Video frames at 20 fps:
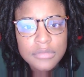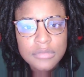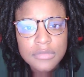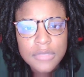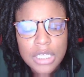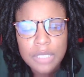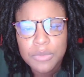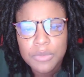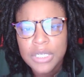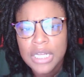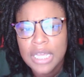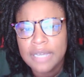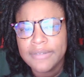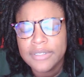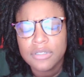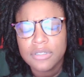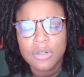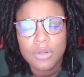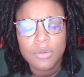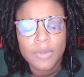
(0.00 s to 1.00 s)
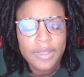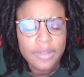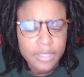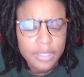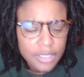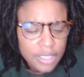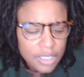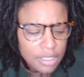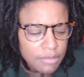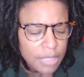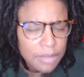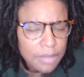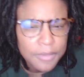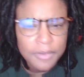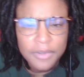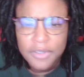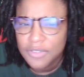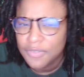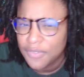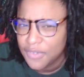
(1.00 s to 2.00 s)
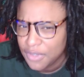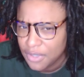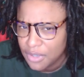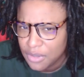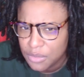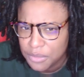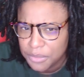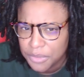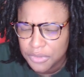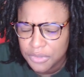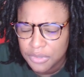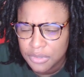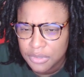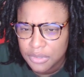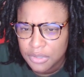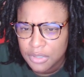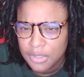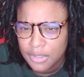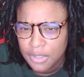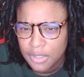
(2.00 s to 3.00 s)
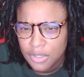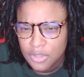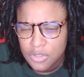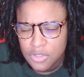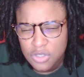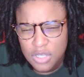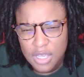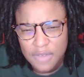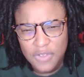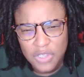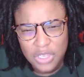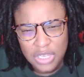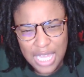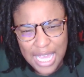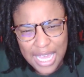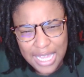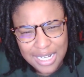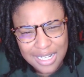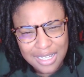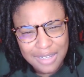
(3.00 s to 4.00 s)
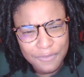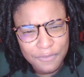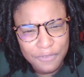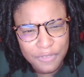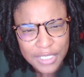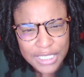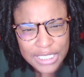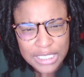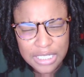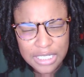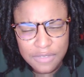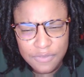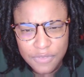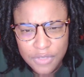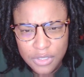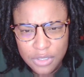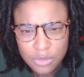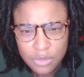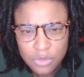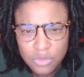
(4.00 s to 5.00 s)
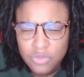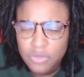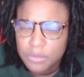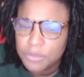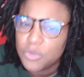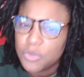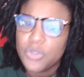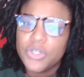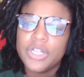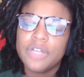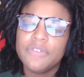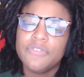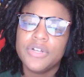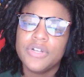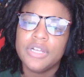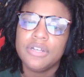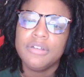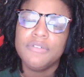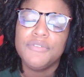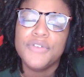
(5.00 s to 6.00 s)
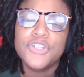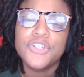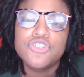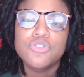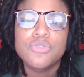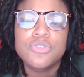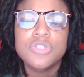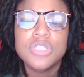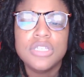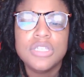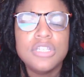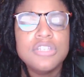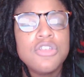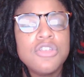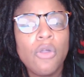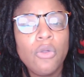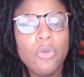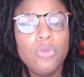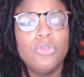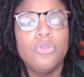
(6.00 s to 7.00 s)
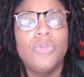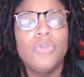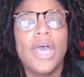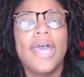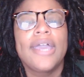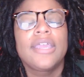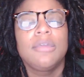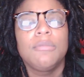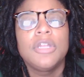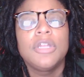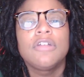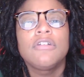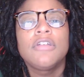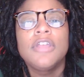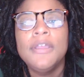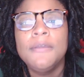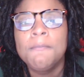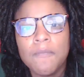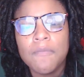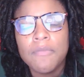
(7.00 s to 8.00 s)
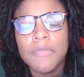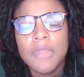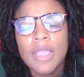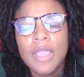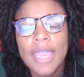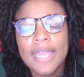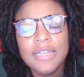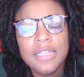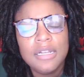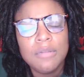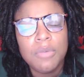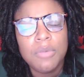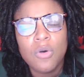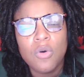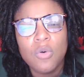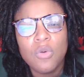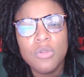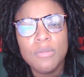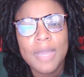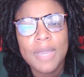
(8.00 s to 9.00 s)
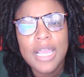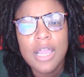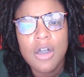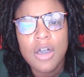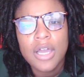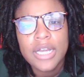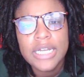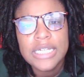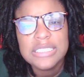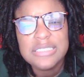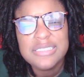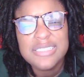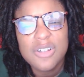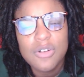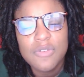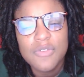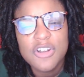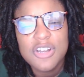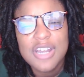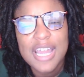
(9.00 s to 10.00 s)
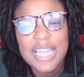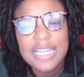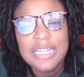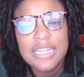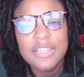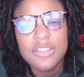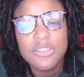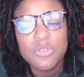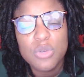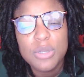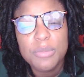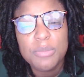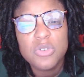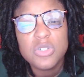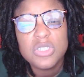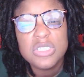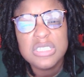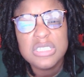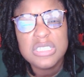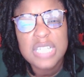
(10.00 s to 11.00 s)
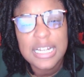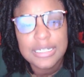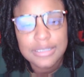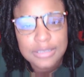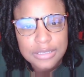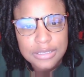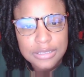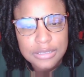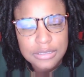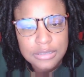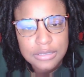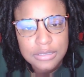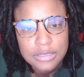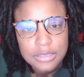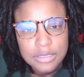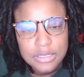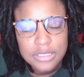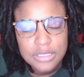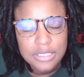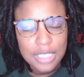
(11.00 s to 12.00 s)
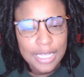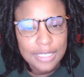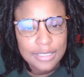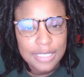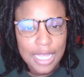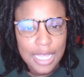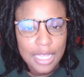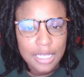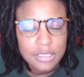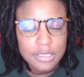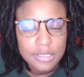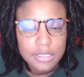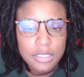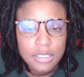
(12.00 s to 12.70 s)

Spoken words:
He would never throw away the good memories for those. So you have a lot of conflicting views from 3 different individuals in this Hulu documentary. I did a poll with my audience, and over 93% said that